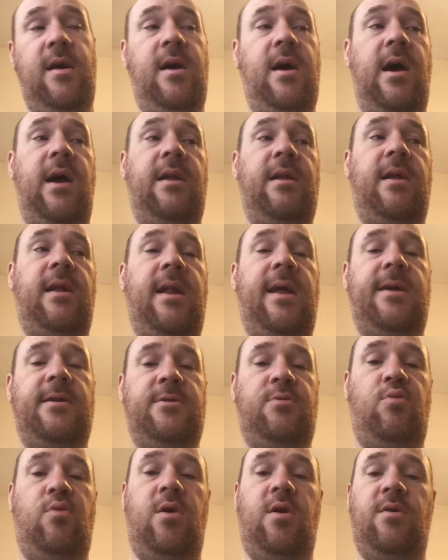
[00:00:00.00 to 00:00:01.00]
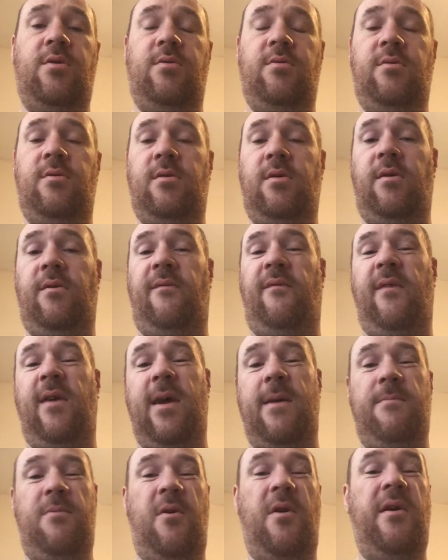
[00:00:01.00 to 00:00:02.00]
And the last one was
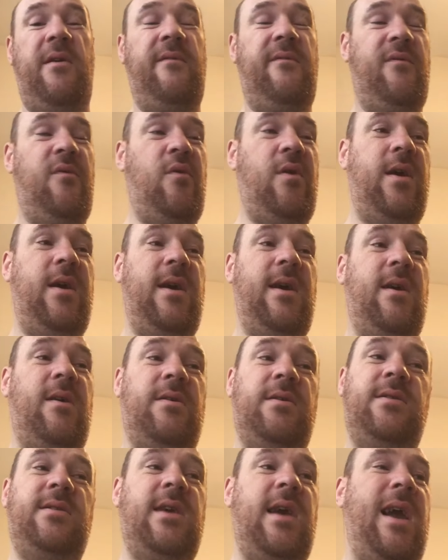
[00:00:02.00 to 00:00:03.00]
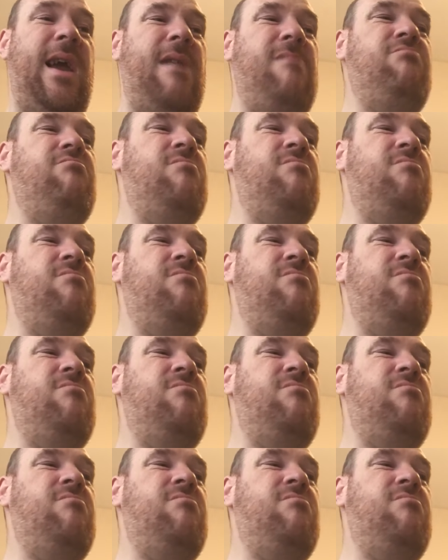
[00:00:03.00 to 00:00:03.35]
5.3 out of 10.